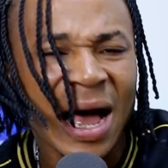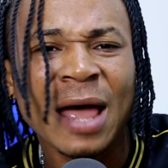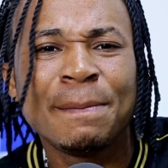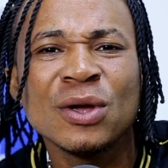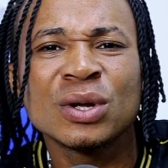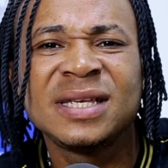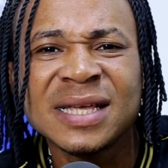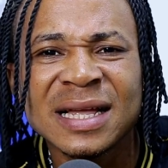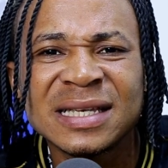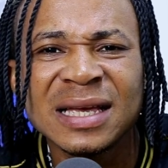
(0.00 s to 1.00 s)
I pay your
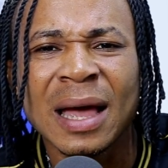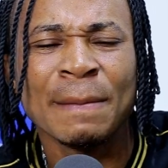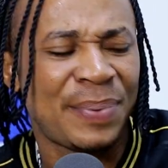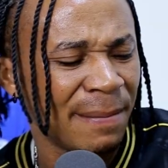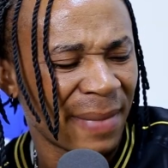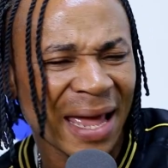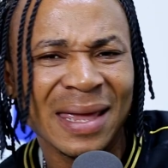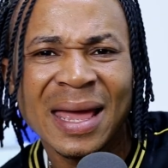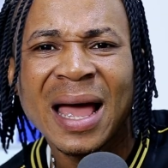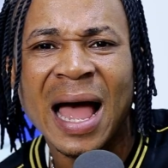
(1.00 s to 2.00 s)
TNT and pay my,